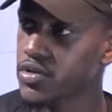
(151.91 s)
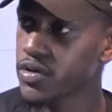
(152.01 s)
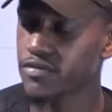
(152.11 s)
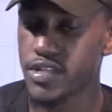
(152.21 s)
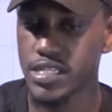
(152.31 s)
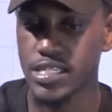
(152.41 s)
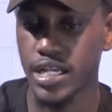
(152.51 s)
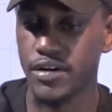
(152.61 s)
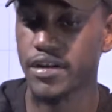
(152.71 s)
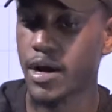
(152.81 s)
If this is a
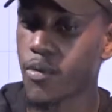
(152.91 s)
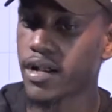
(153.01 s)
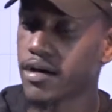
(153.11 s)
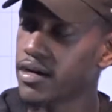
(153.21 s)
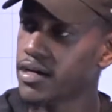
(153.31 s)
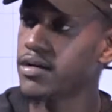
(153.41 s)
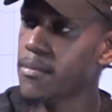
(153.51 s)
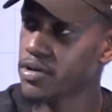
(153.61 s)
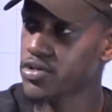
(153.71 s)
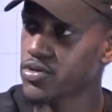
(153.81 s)
career I want to
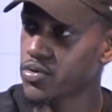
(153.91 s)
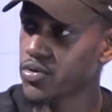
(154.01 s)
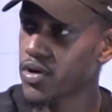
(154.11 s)
pursue,